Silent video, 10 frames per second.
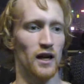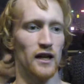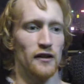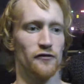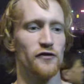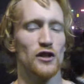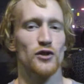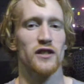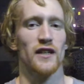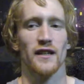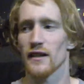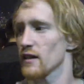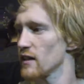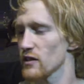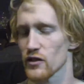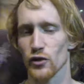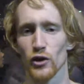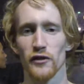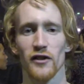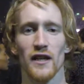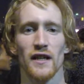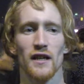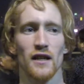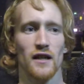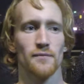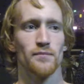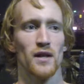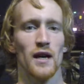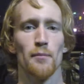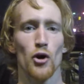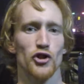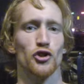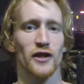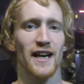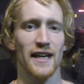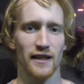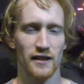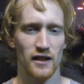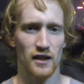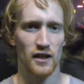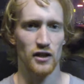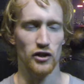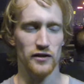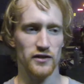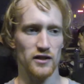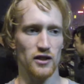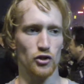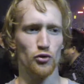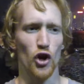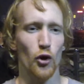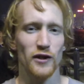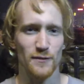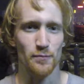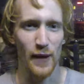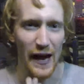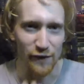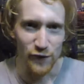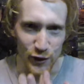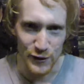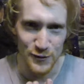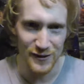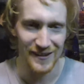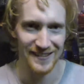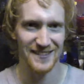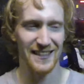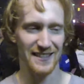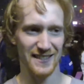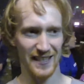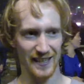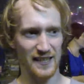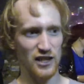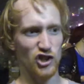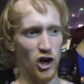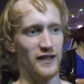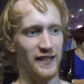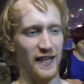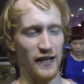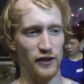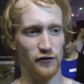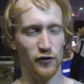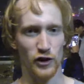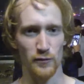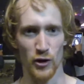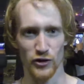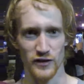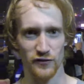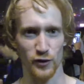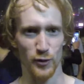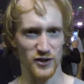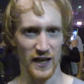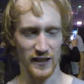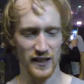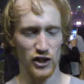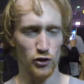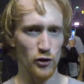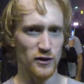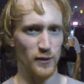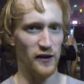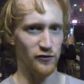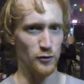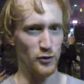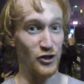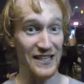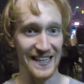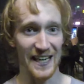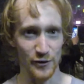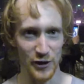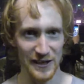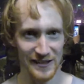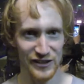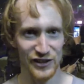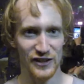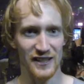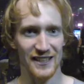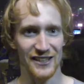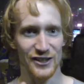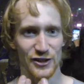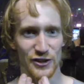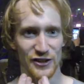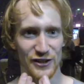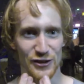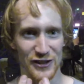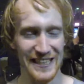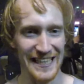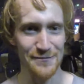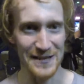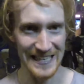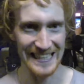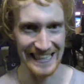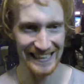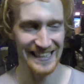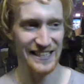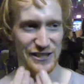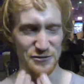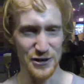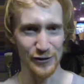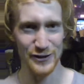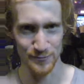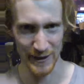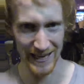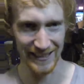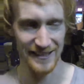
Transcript: it feels like sort of a emotional cake. It's bad for you. It's like chocolate cake for your emotions, for your personality. You know it's bad for you, but you eat it anyway. Keep eating it. You know it's bad,